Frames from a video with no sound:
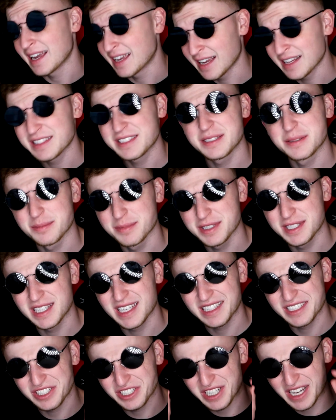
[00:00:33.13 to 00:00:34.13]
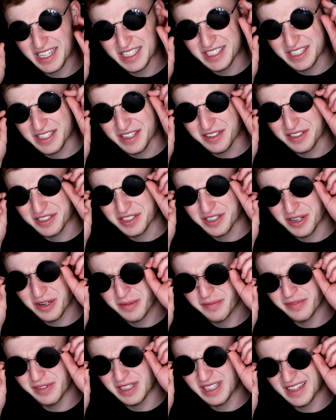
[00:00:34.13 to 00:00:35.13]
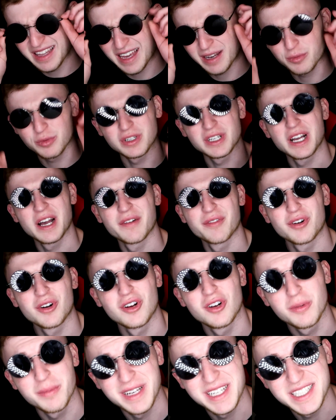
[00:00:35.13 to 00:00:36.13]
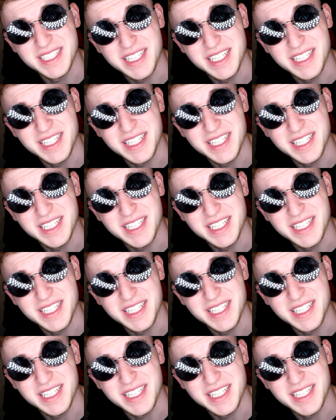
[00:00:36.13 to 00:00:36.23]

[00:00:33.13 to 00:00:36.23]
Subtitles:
I got some sick shades though, so hopefully that will cover all my